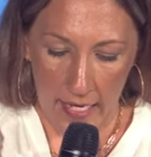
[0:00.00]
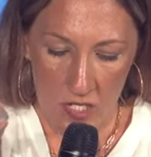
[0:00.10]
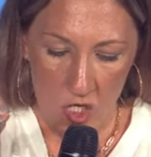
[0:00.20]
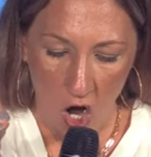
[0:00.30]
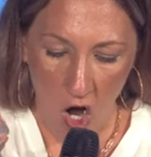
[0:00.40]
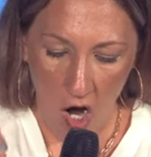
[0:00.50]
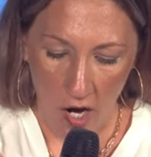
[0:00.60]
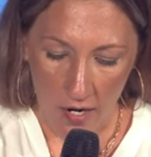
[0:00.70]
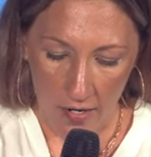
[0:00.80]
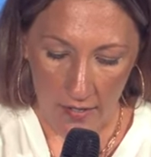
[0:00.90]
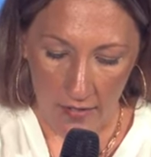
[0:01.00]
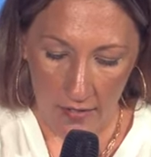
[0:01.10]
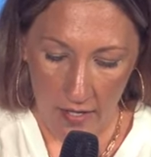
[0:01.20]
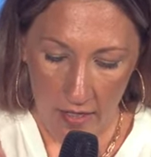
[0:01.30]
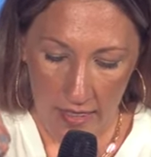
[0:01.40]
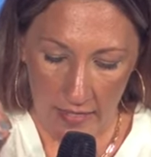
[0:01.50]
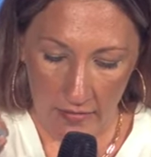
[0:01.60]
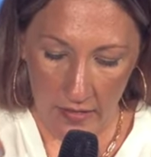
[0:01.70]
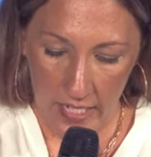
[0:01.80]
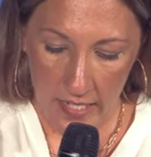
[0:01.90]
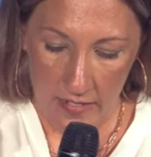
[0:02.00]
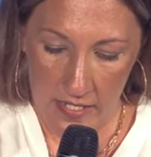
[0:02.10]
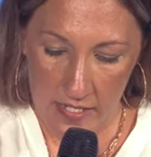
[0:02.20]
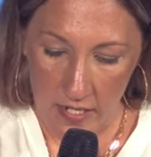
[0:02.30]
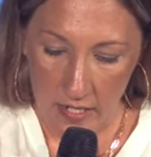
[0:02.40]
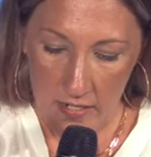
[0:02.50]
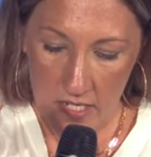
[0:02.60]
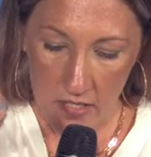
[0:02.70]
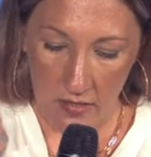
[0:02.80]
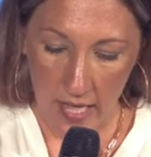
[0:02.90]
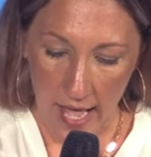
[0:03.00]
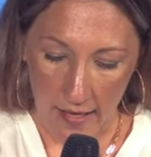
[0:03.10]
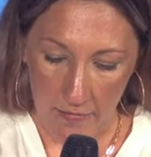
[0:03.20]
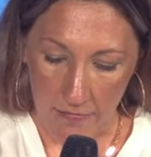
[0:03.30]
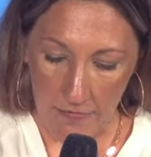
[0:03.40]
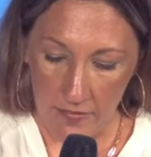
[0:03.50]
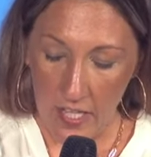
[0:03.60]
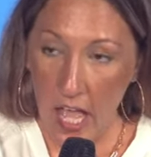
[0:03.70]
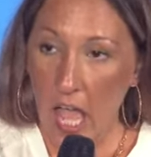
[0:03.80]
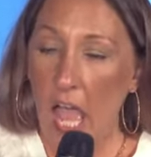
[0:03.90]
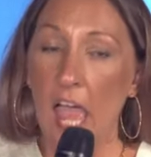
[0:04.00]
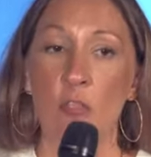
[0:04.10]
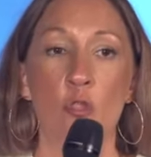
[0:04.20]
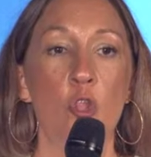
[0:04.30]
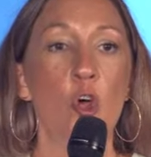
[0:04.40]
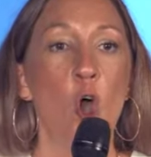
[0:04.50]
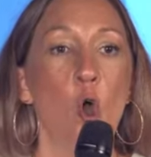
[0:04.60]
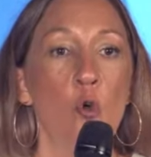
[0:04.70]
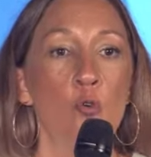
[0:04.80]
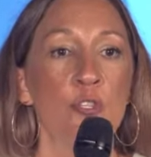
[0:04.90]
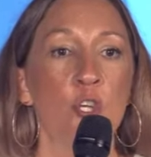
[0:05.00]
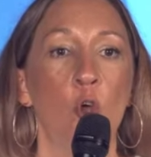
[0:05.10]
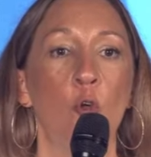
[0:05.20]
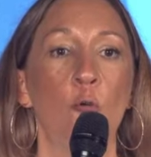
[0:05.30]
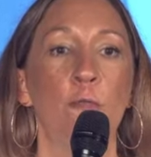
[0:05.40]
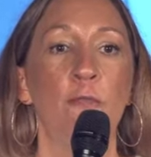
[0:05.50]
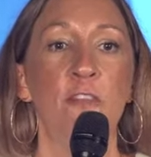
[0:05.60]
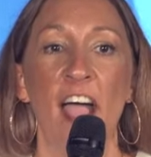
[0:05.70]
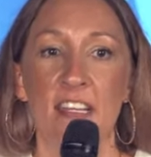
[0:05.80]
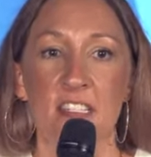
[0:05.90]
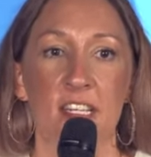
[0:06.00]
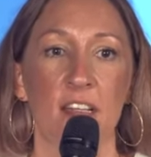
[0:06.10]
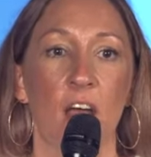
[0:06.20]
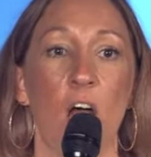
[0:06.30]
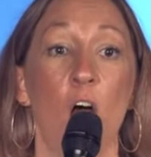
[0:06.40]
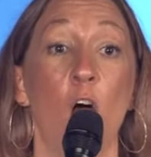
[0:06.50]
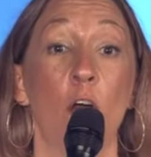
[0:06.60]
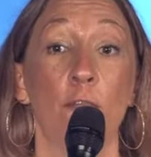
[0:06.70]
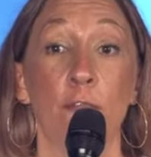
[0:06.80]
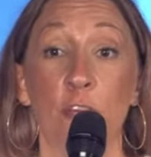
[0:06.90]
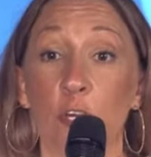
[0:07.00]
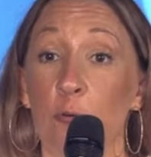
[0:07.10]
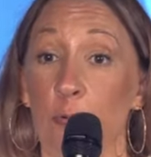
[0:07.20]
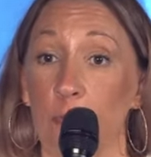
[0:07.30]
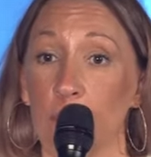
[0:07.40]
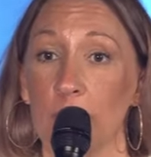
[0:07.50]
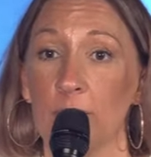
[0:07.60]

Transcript: is hard that leads to life and those who find it are few.